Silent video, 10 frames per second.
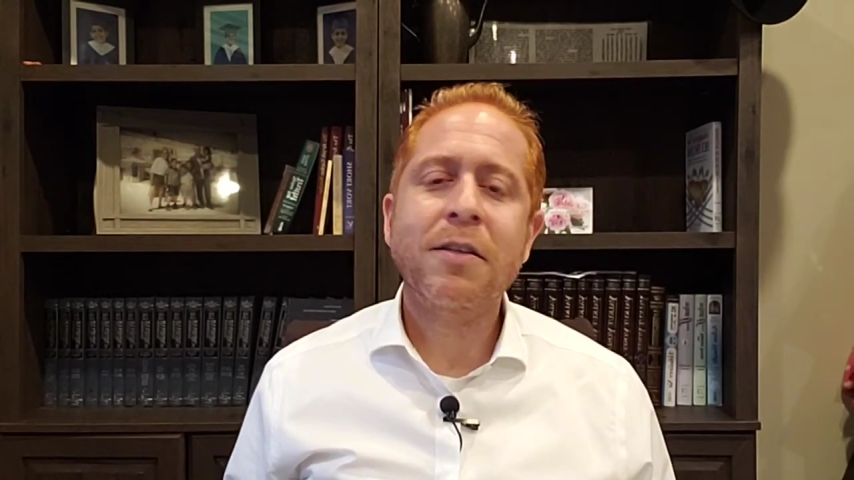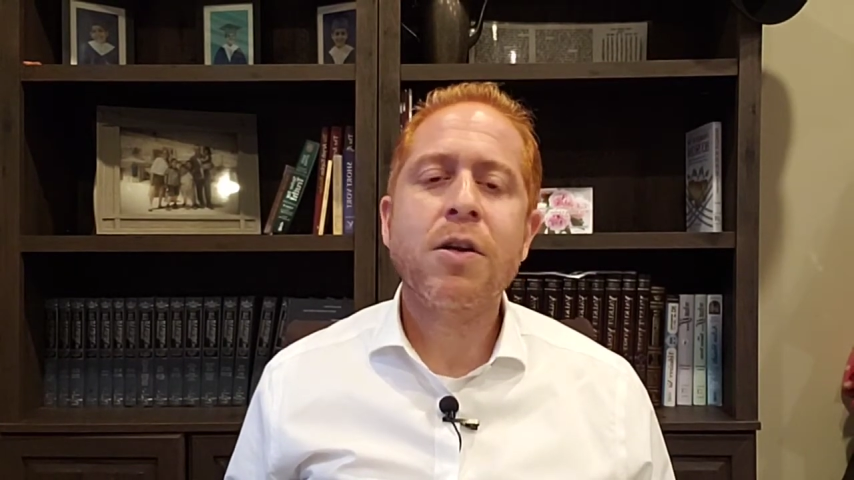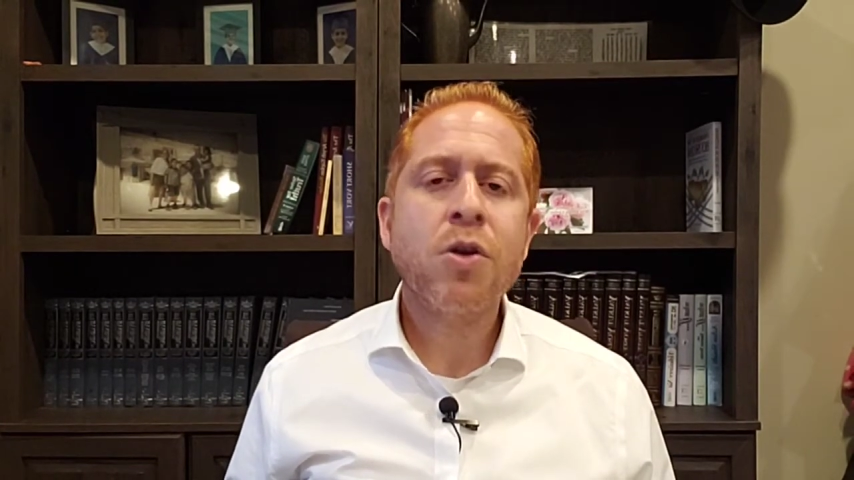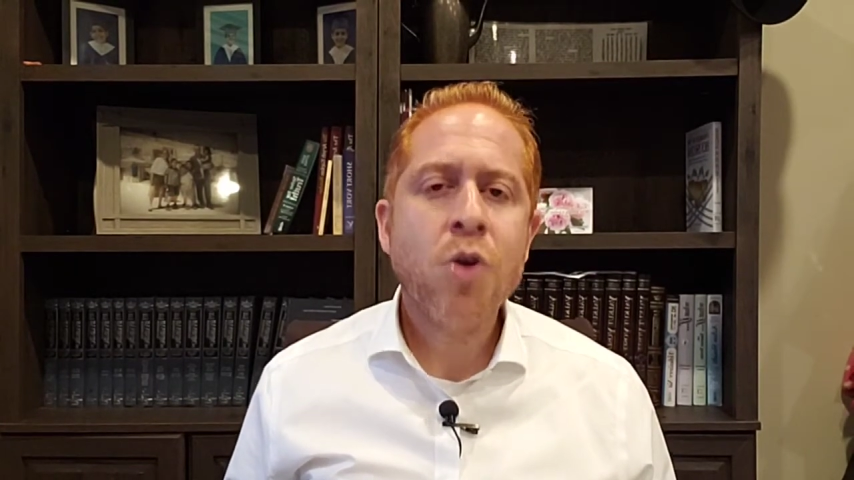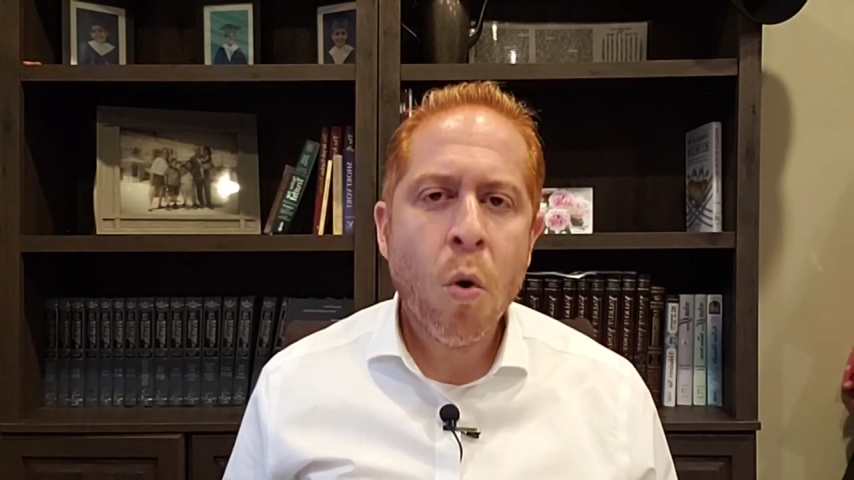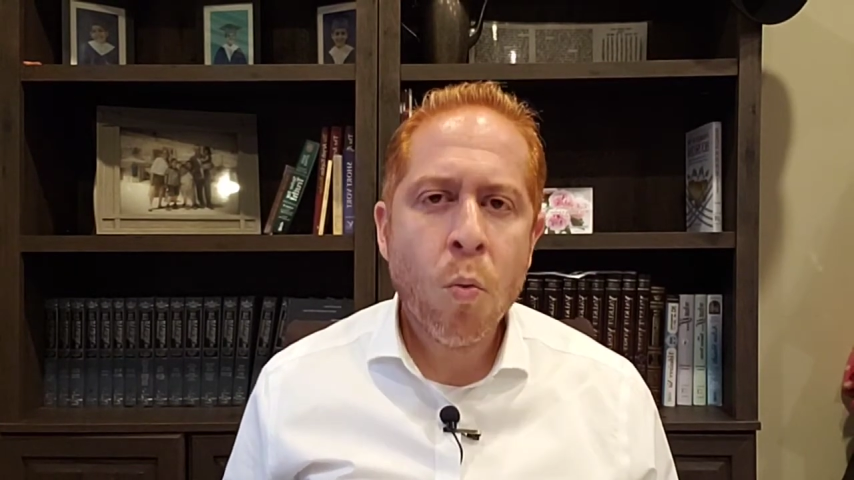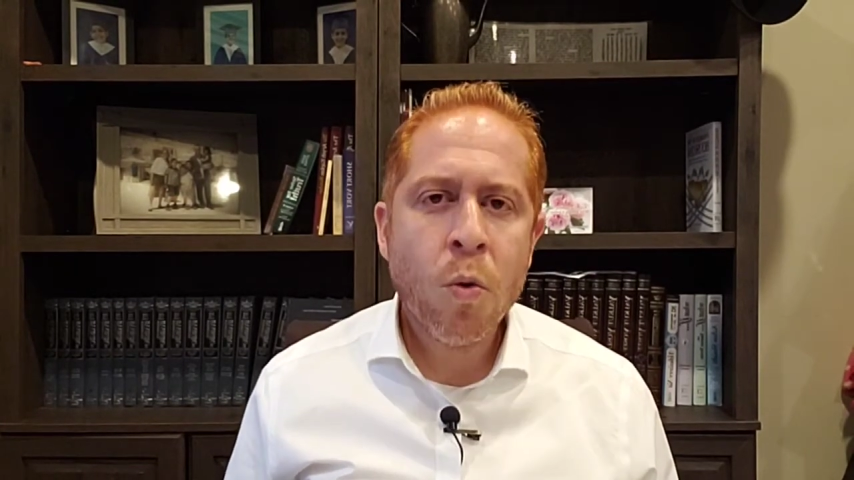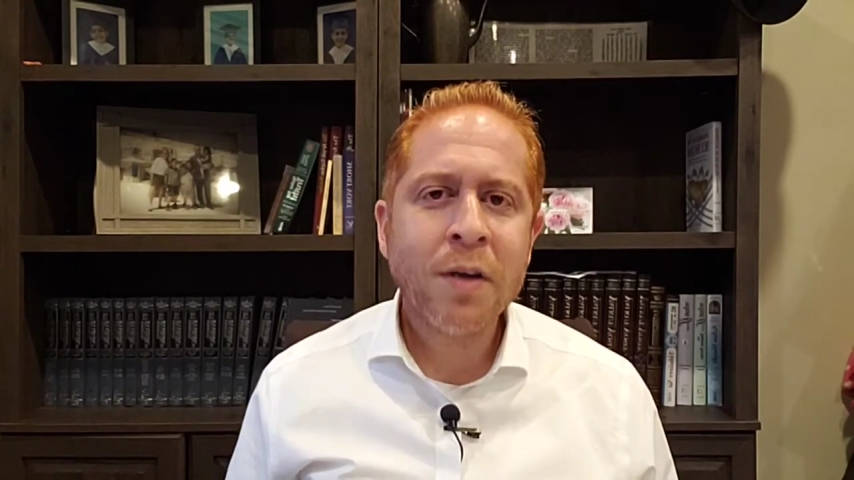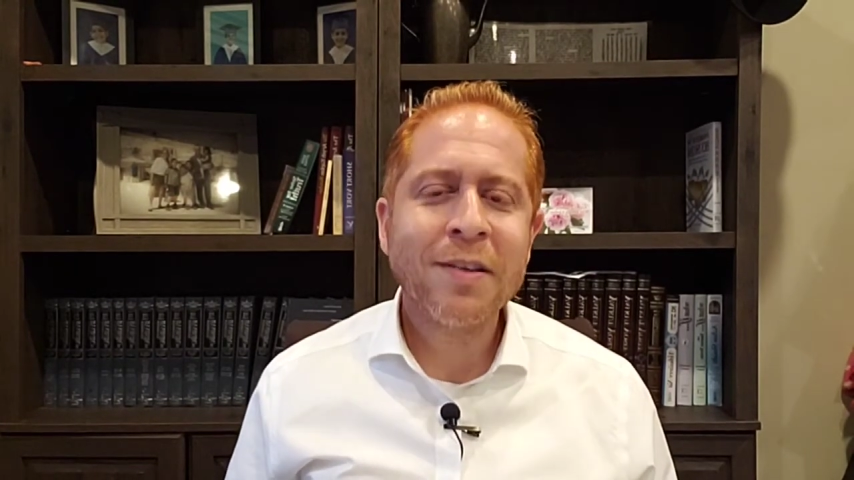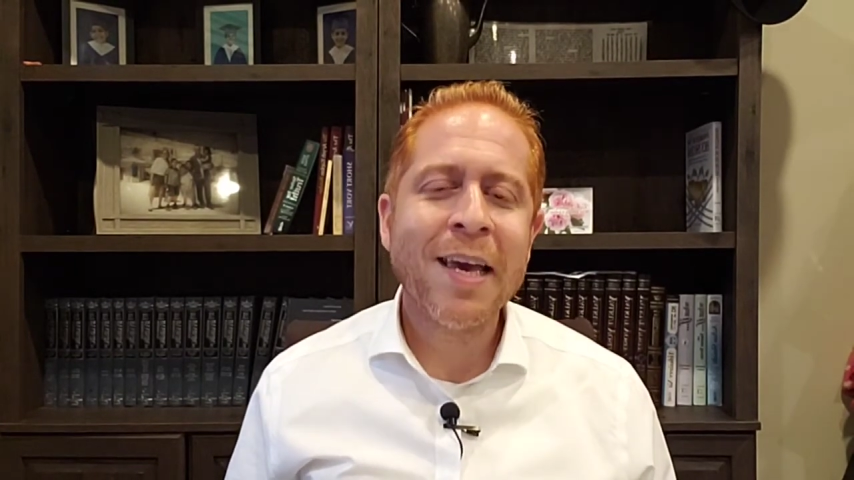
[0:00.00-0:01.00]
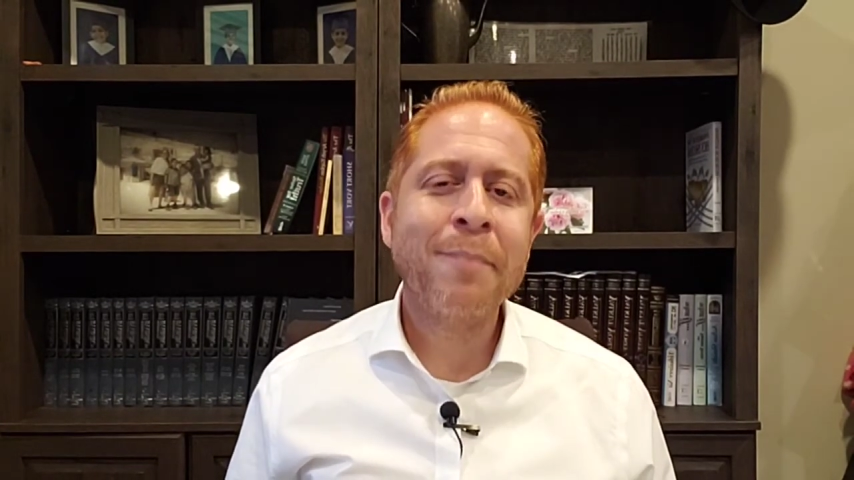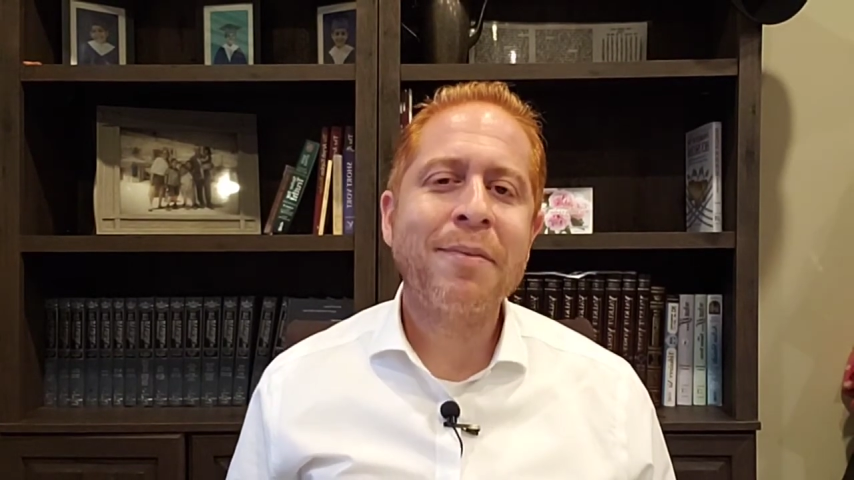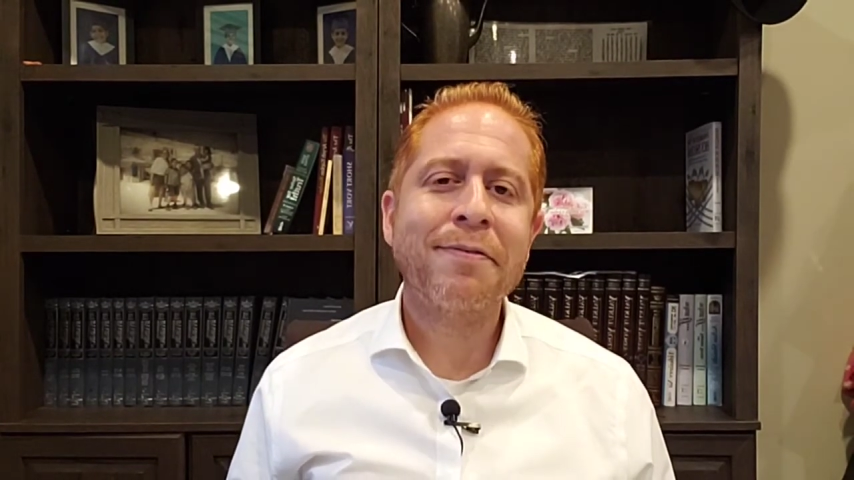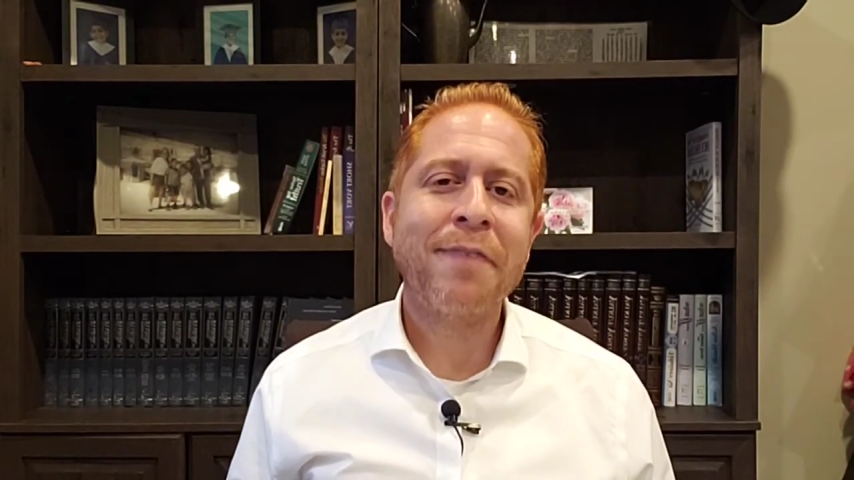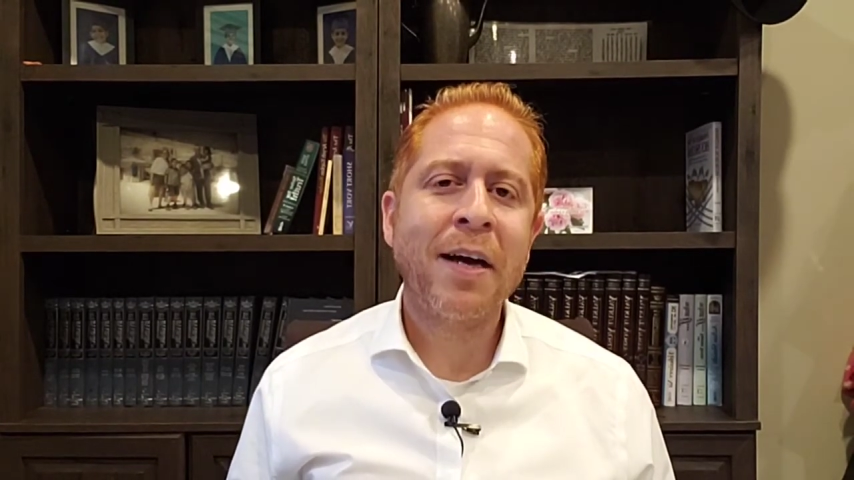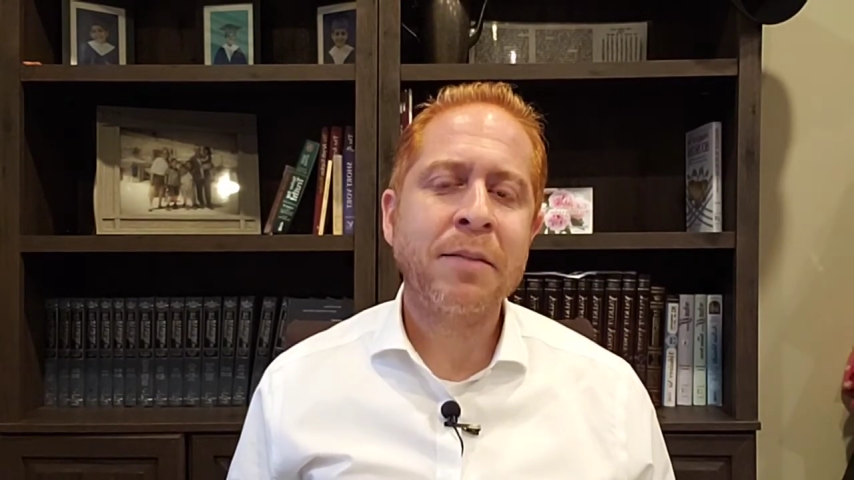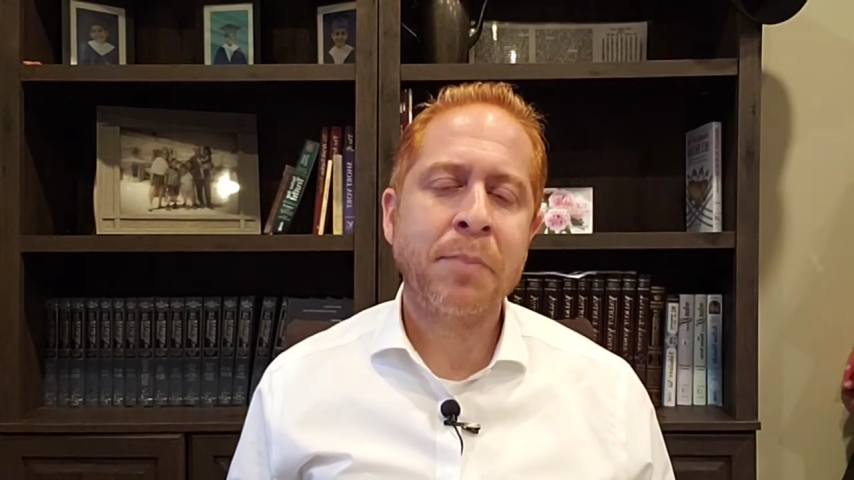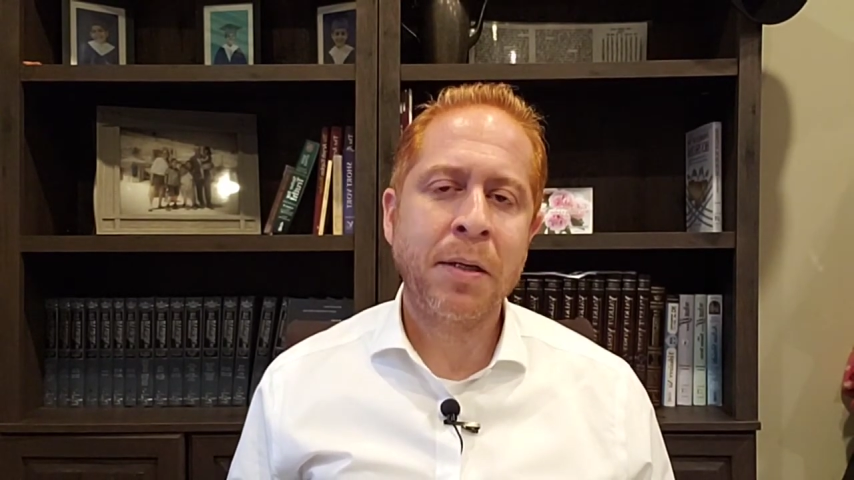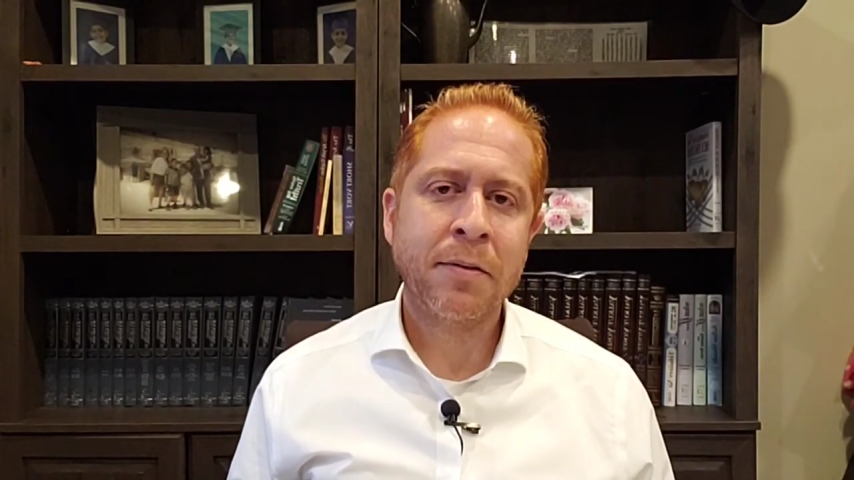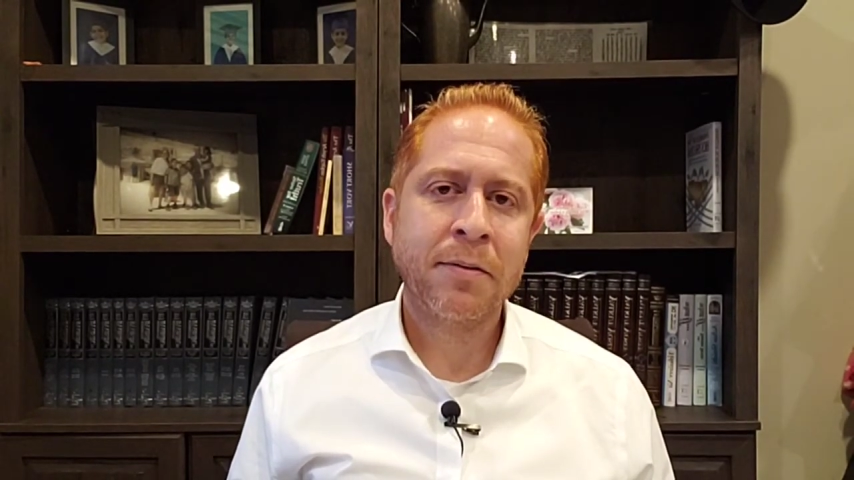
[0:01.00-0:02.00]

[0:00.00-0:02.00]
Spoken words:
no one came to find me.